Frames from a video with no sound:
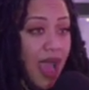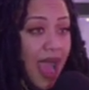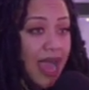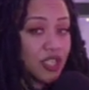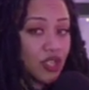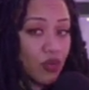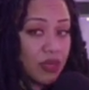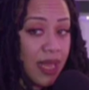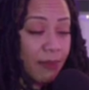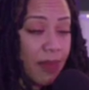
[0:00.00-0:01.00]
I don't
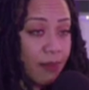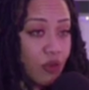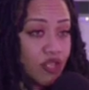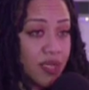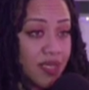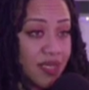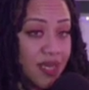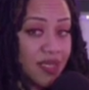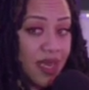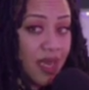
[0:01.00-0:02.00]
let my emotions
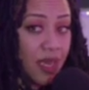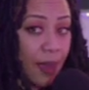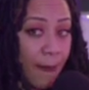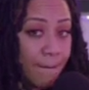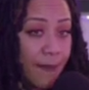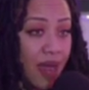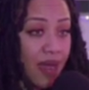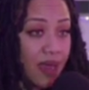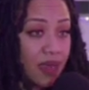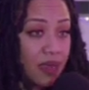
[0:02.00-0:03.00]
dictate
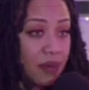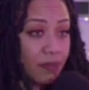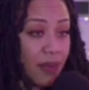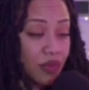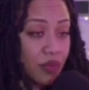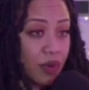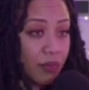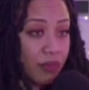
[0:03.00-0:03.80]
my thought.